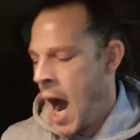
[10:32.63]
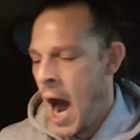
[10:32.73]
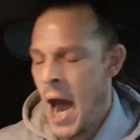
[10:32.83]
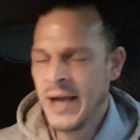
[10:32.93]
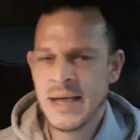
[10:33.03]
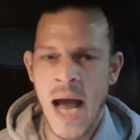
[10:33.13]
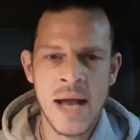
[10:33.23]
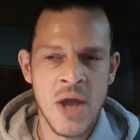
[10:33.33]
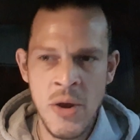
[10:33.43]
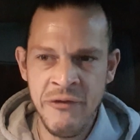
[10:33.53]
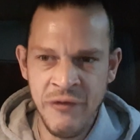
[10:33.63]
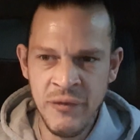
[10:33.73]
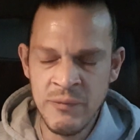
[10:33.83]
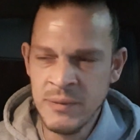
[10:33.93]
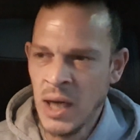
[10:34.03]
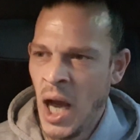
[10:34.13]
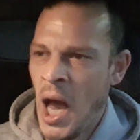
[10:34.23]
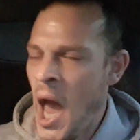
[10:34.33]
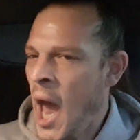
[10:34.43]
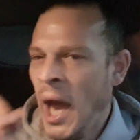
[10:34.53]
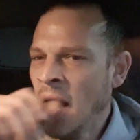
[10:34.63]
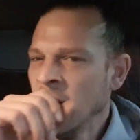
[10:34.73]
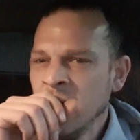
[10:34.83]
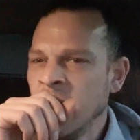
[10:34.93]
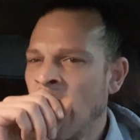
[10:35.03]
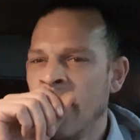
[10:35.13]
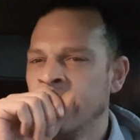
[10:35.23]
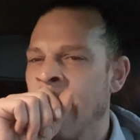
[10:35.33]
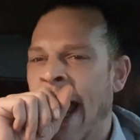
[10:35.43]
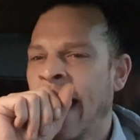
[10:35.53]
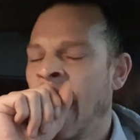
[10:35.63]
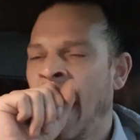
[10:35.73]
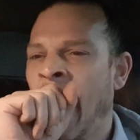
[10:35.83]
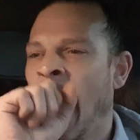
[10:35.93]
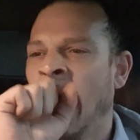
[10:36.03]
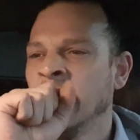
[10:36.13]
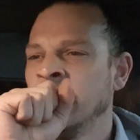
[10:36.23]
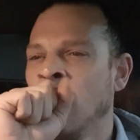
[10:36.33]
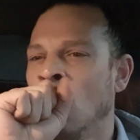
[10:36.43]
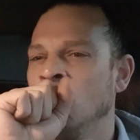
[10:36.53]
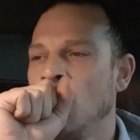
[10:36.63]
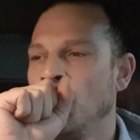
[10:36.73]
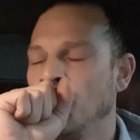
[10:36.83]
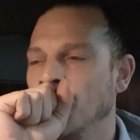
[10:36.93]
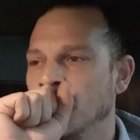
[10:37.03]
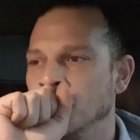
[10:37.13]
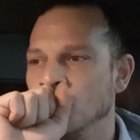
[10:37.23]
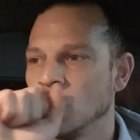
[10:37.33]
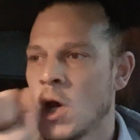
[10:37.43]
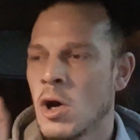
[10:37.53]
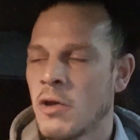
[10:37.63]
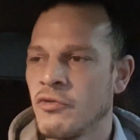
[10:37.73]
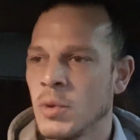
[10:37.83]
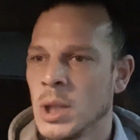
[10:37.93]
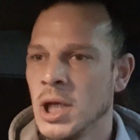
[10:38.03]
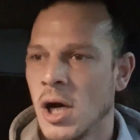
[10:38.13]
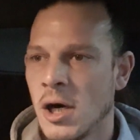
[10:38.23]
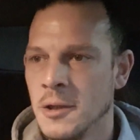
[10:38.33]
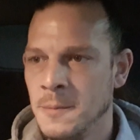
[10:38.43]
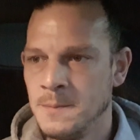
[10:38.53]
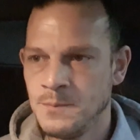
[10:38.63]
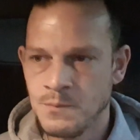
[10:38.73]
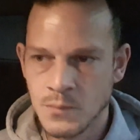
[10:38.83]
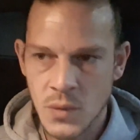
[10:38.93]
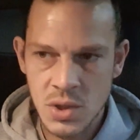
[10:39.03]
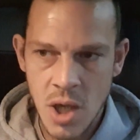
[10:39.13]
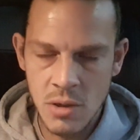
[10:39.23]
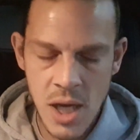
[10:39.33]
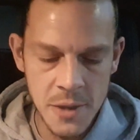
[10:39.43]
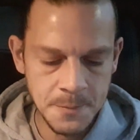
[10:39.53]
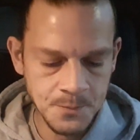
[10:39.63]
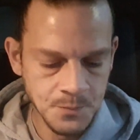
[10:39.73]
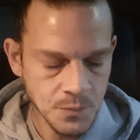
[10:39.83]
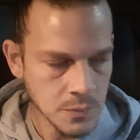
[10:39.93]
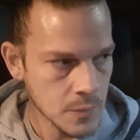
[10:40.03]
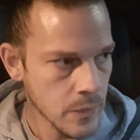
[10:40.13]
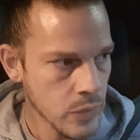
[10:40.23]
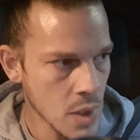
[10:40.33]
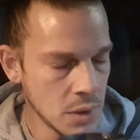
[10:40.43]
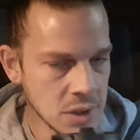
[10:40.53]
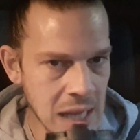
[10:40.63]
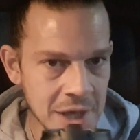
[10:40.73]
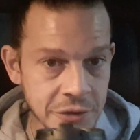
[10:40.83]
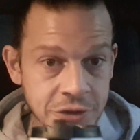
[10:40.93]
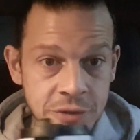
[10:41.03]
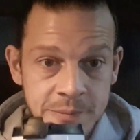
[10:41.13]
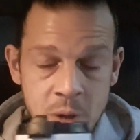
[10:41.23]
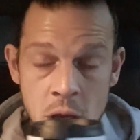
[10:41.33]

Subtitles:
I start doing... Excuse me. That's so rude. Talking through a yawn. Sorry. I'm going to start doing some